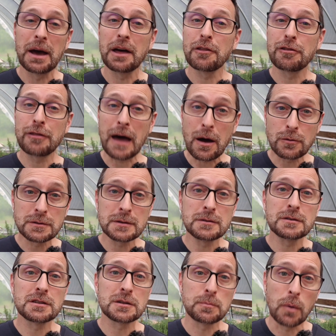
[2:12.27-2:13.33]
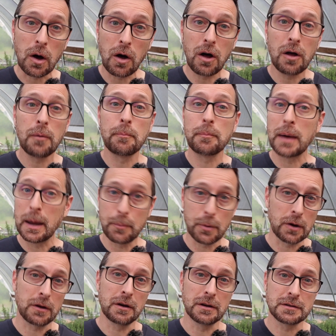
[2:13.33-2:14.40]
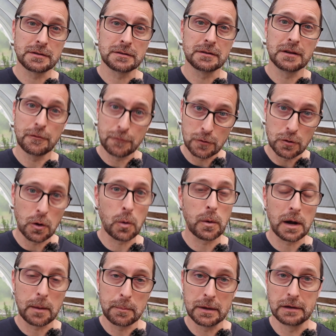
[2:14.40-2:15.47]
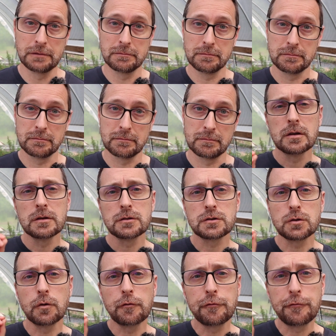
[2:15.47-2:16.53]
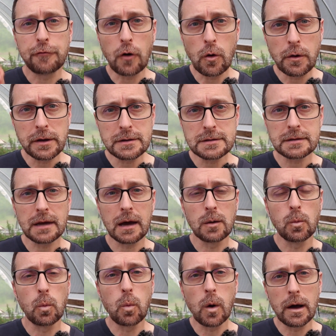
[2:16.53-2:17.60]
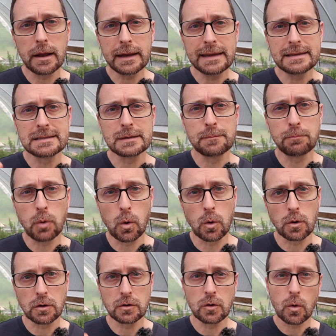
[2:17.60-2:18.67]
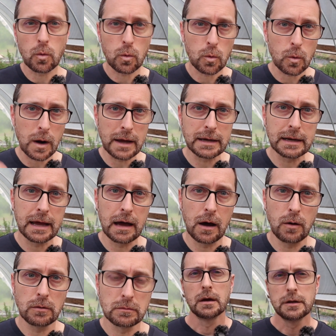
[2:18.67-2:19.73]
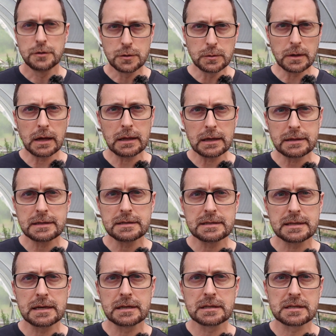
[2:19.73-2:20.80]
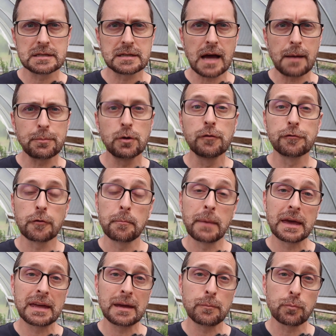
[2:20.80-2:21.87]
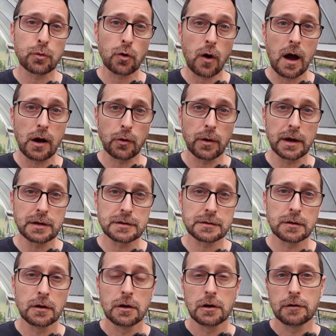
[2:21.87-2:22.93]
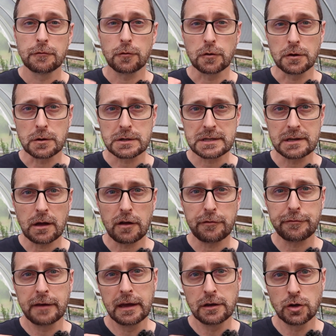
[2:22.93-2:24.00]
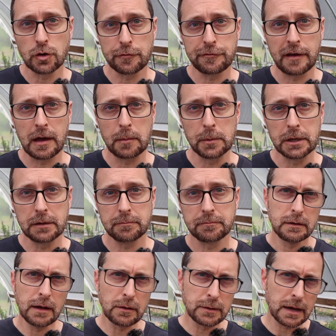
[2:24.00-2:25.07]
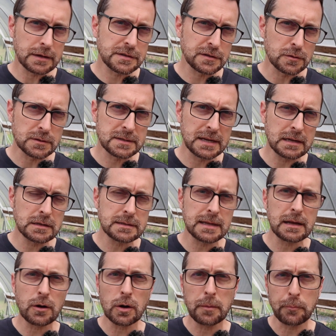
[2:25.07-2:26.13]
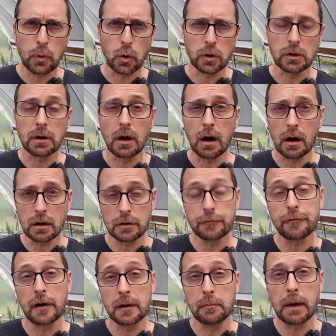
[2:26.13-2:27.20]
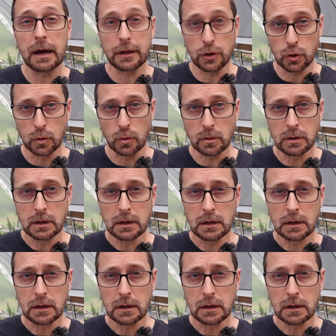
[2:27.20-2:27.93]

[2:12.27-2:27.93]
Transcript: by a thousand small paper cuts, if you know what I mean. So focus on what is important right now. Do not let these things stop you from making progress for yourself and your family. Now, yes, those things that are important are defined by you.